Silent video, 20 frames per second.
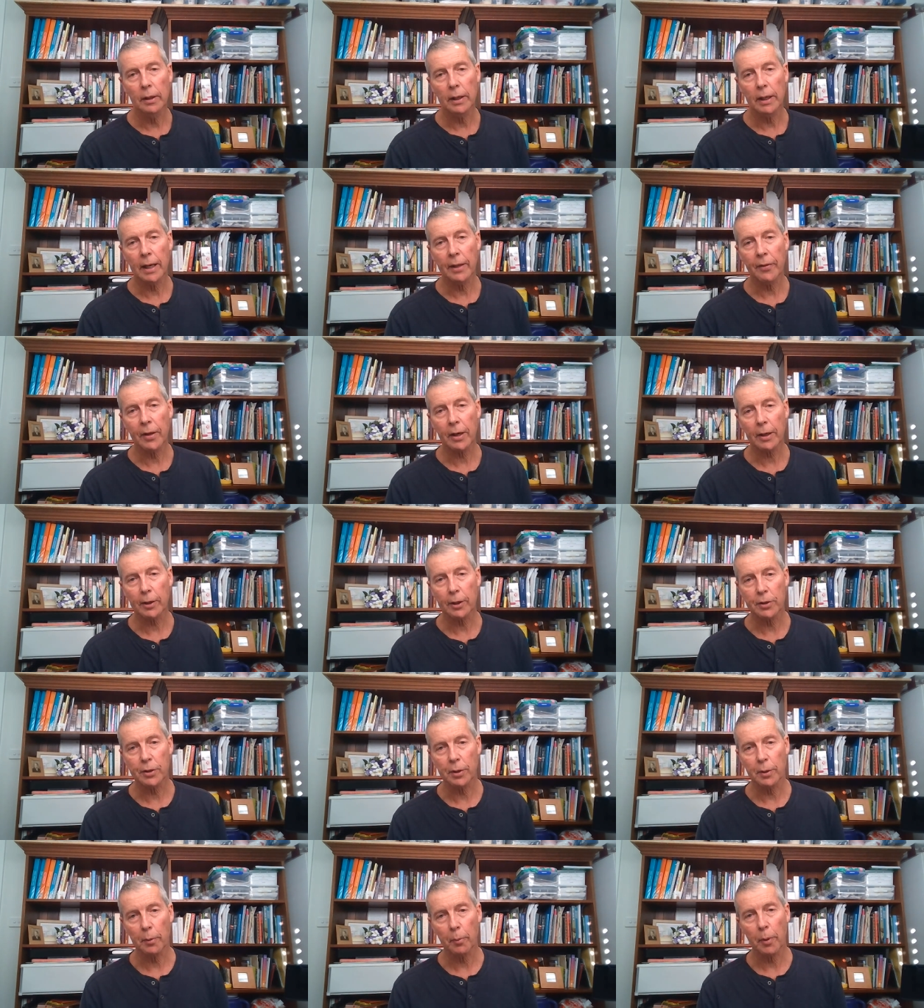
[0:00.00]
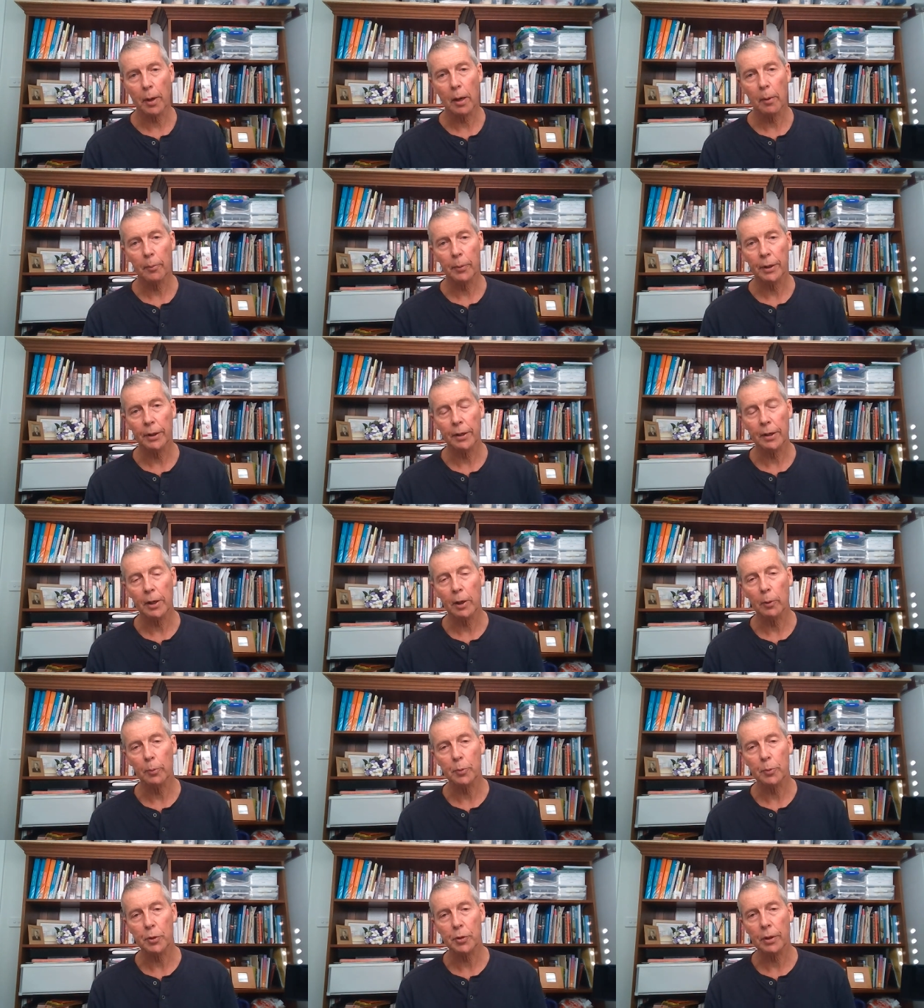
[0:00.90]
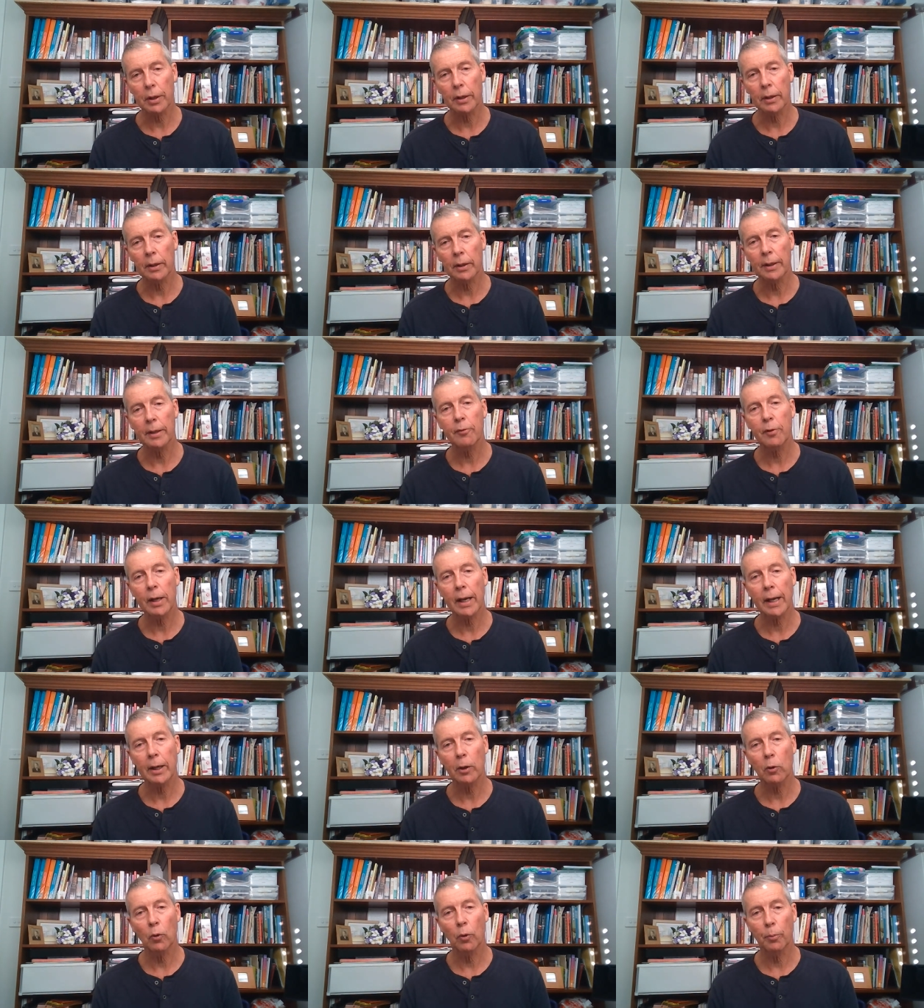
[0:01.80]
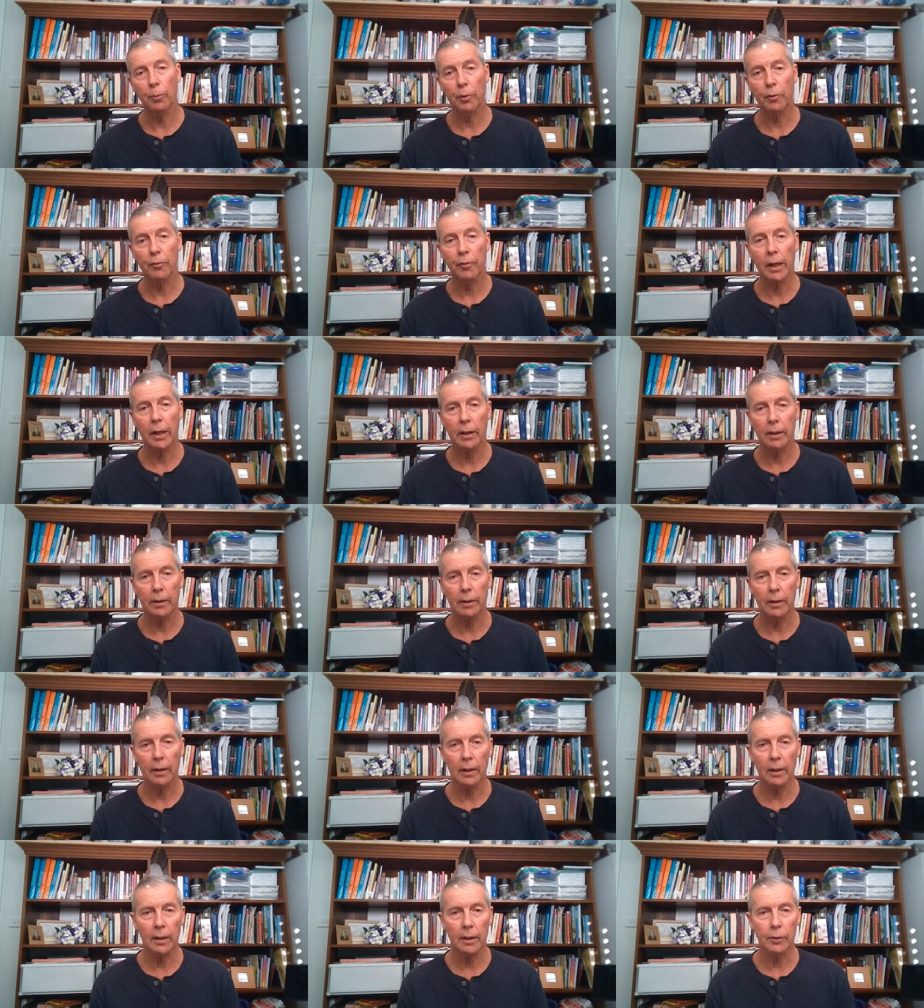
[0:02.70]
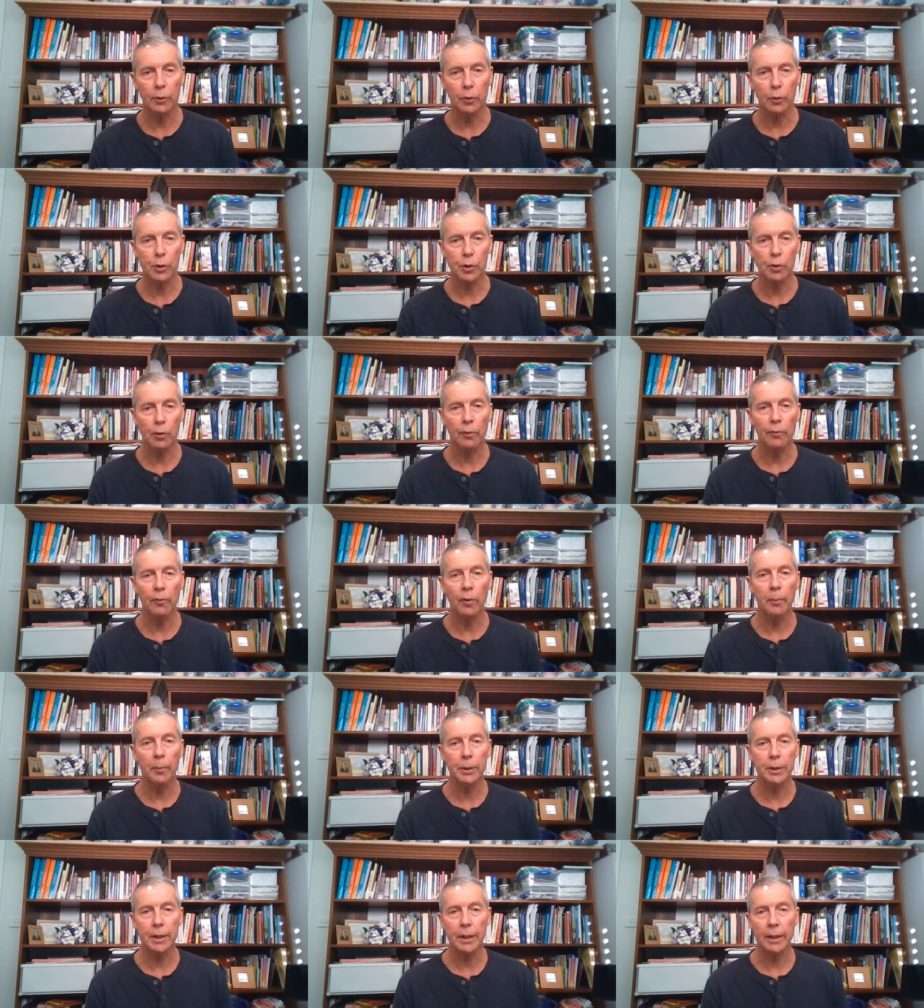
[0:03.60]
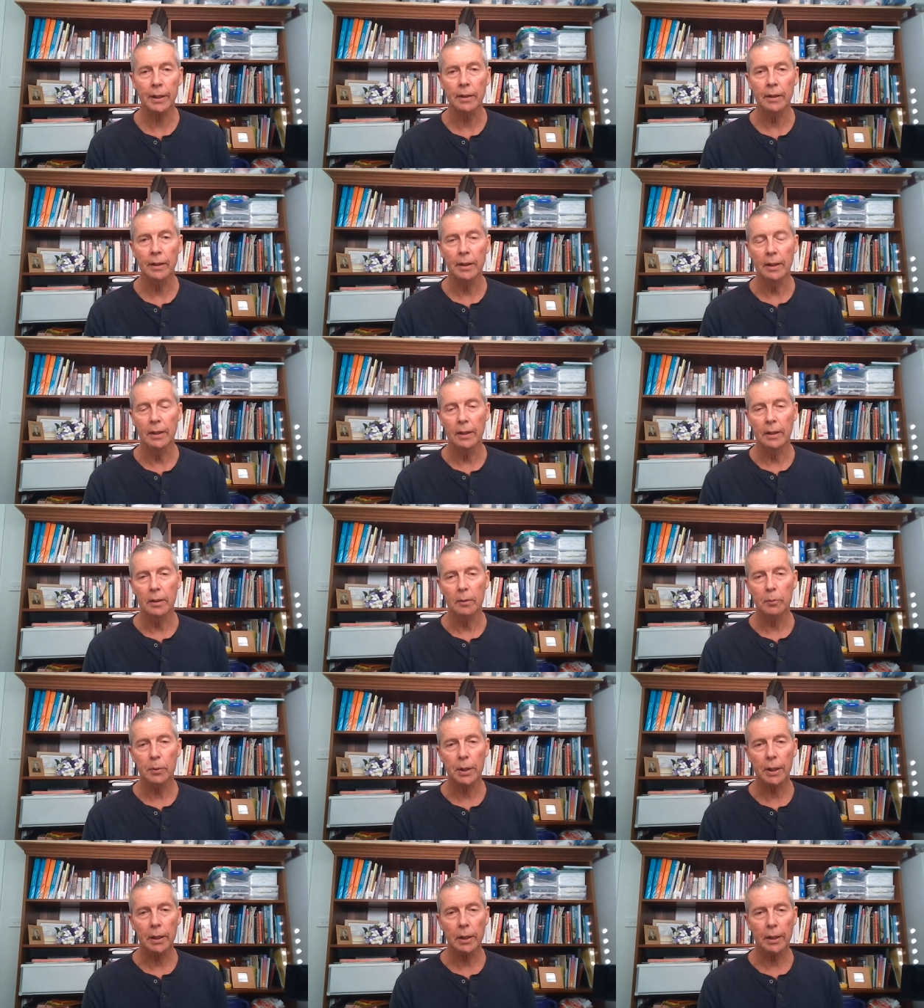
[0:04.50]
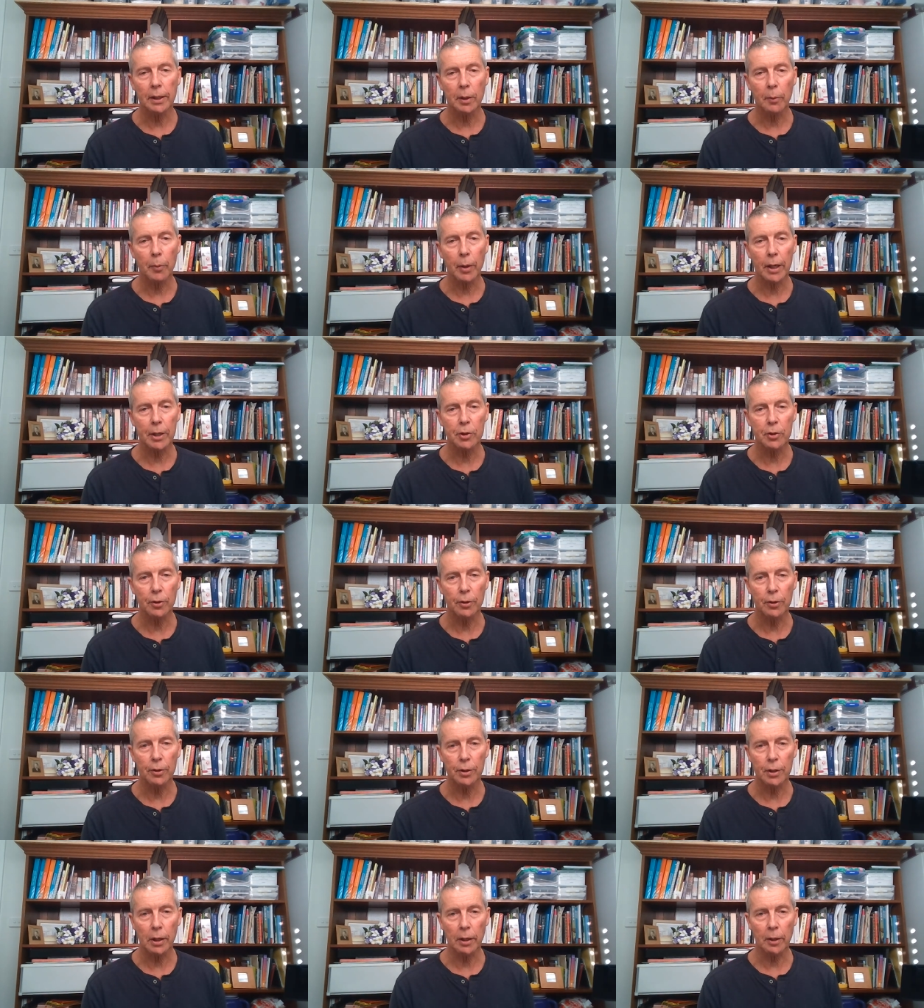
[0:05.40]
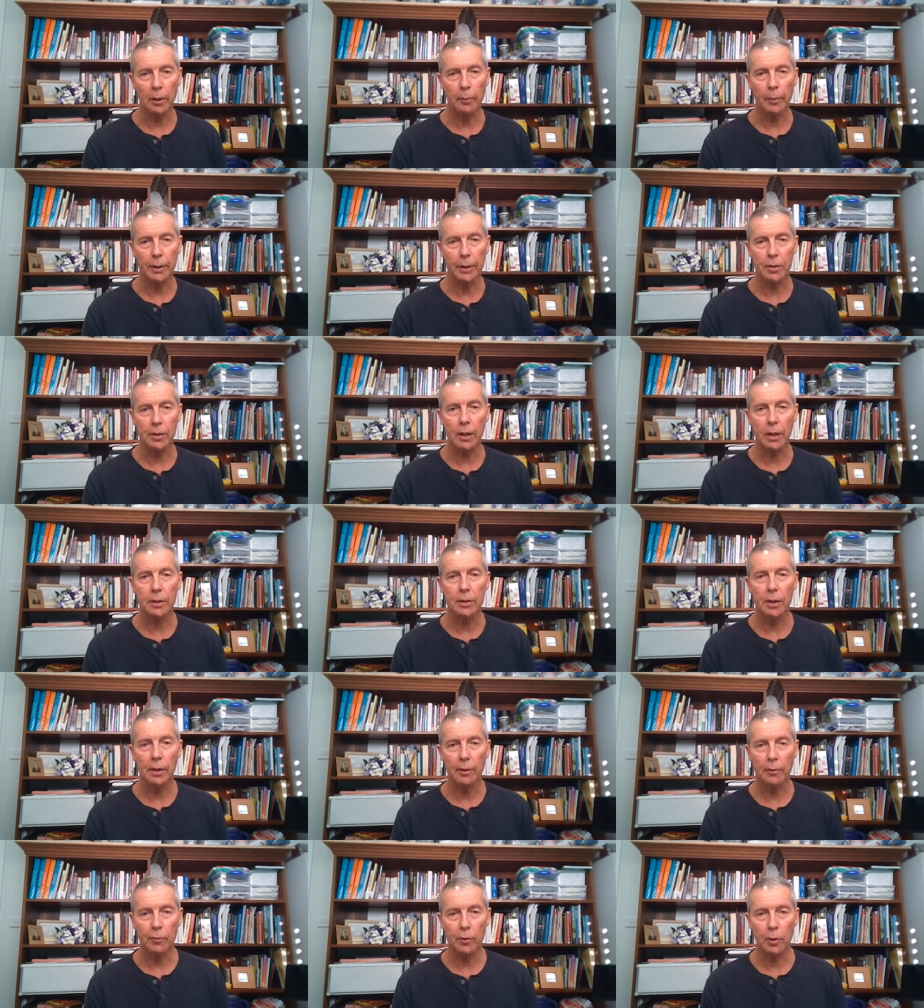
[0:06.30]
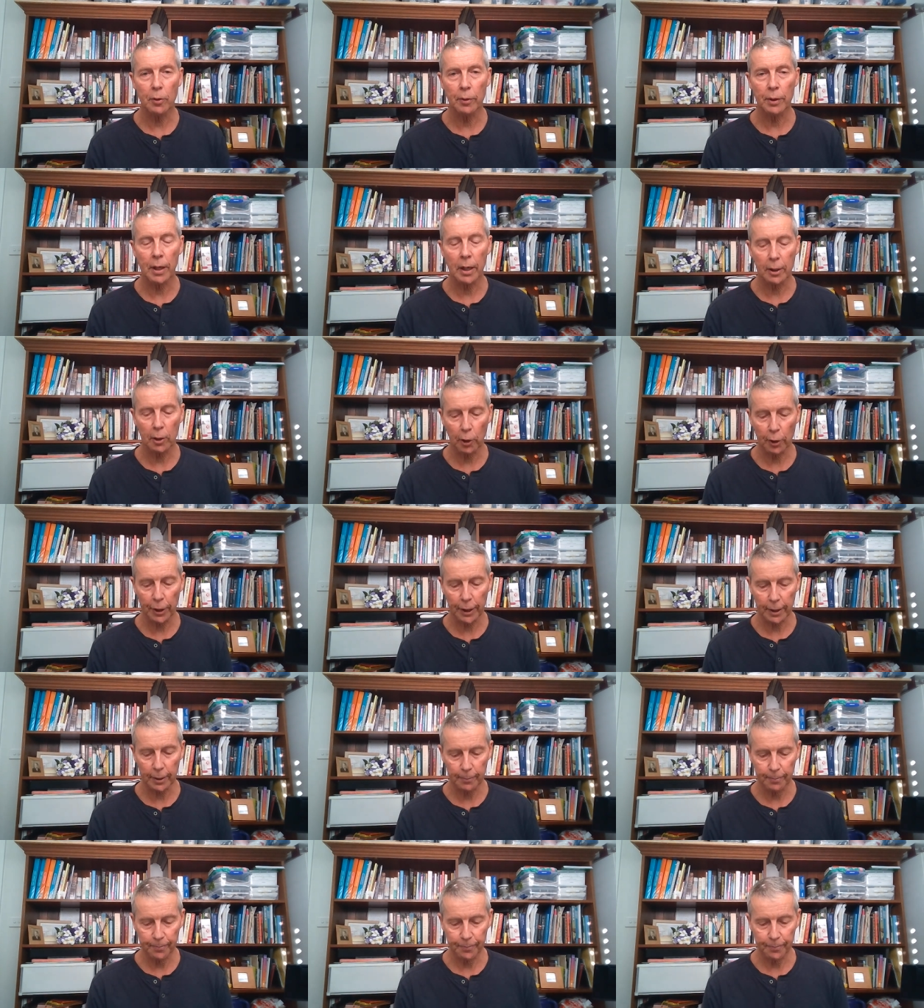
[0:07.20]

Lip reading: and that goes in the pump, and it helps alleviate or prevent nausea or vomiting, particularly in the patient who's a little bit sensitive to a narcotic.